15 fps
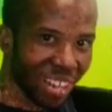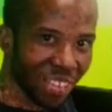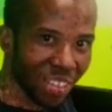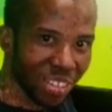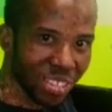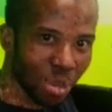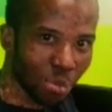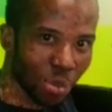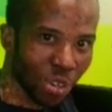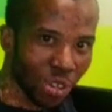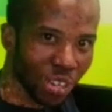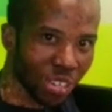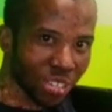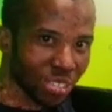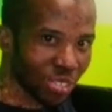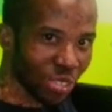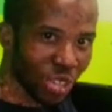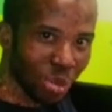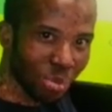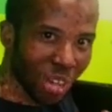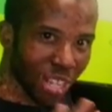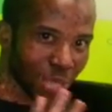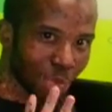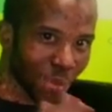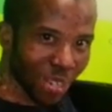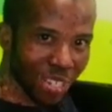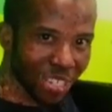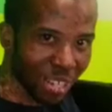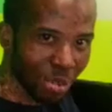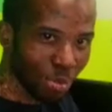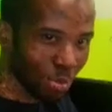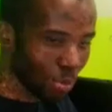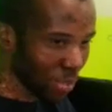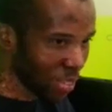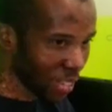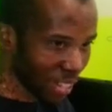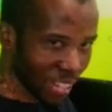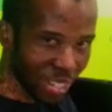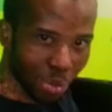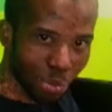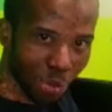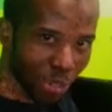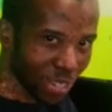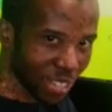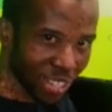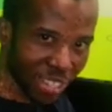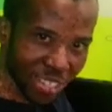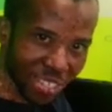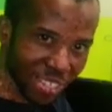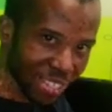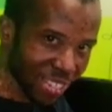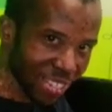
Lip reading: that's about it. Doing my special training projects,